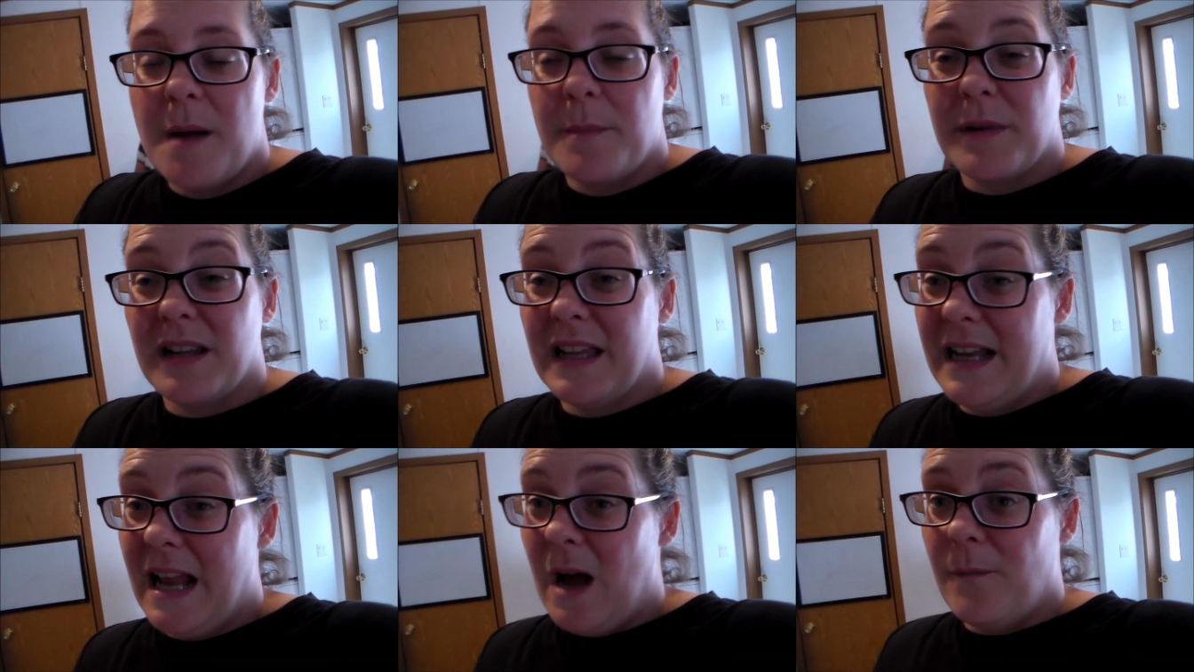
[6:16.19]
I'm
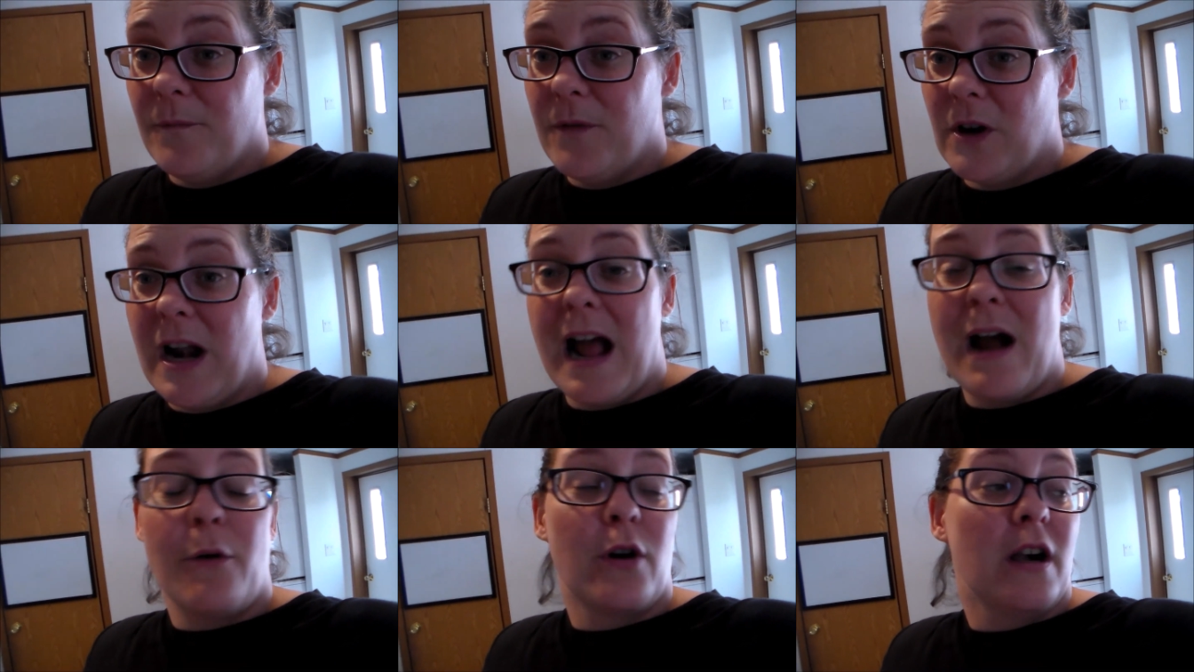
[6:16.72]
gonna lay down
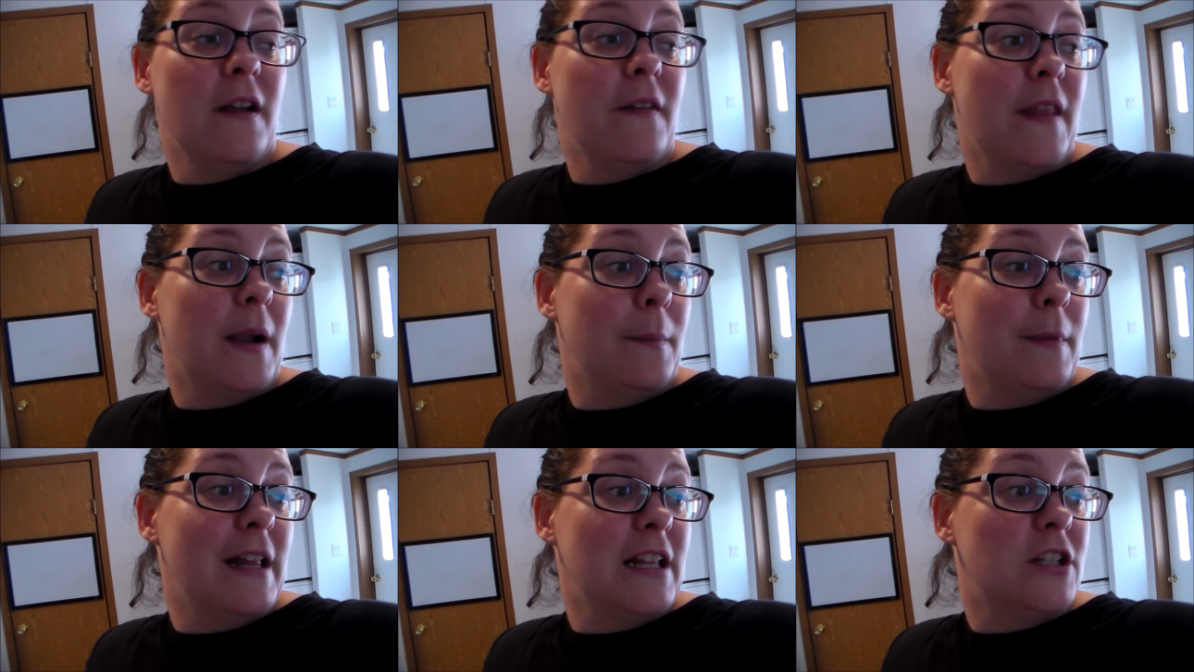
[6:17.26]
for an hour and
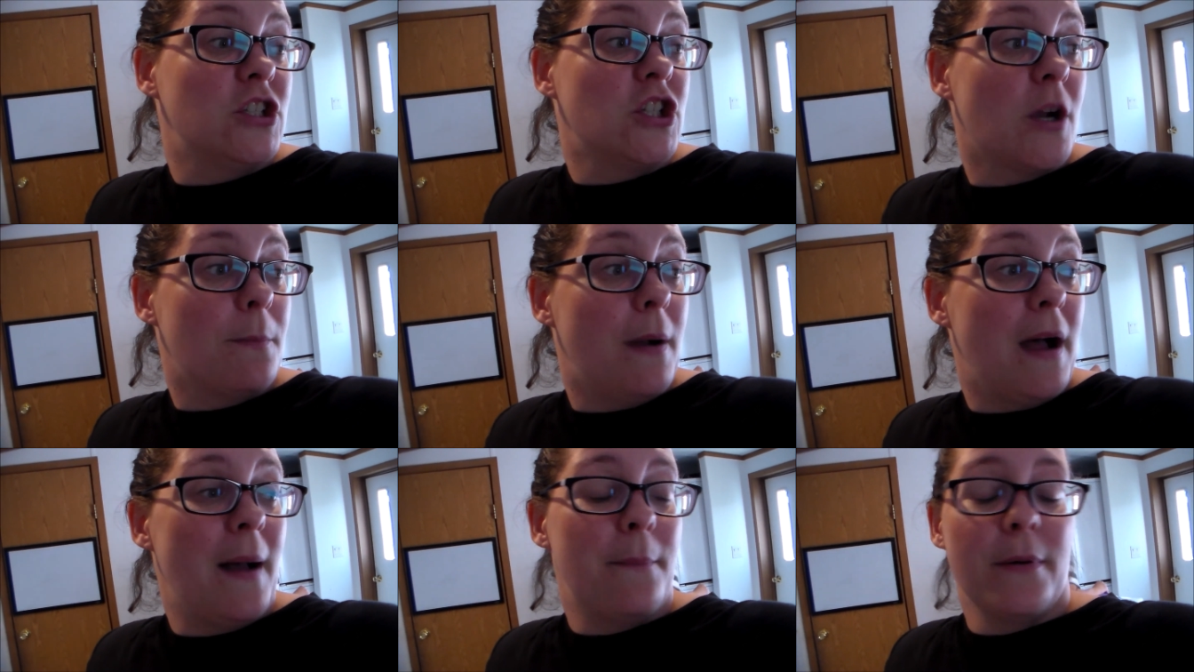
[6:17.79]
then I'm gonna
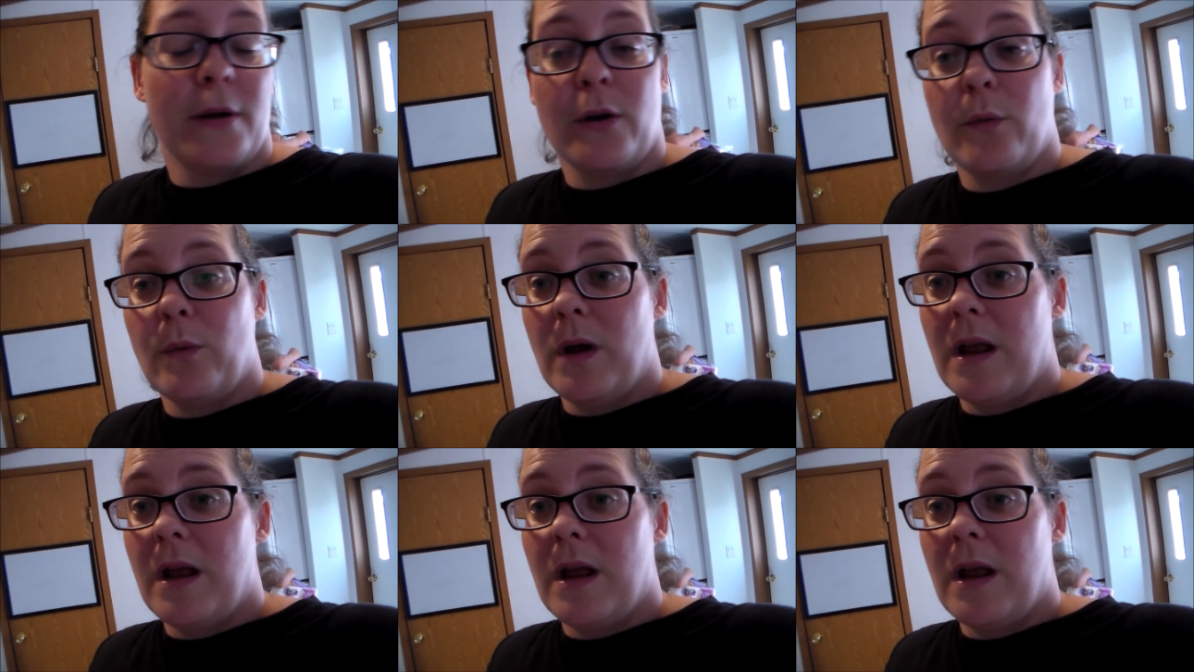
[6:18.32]
jump up.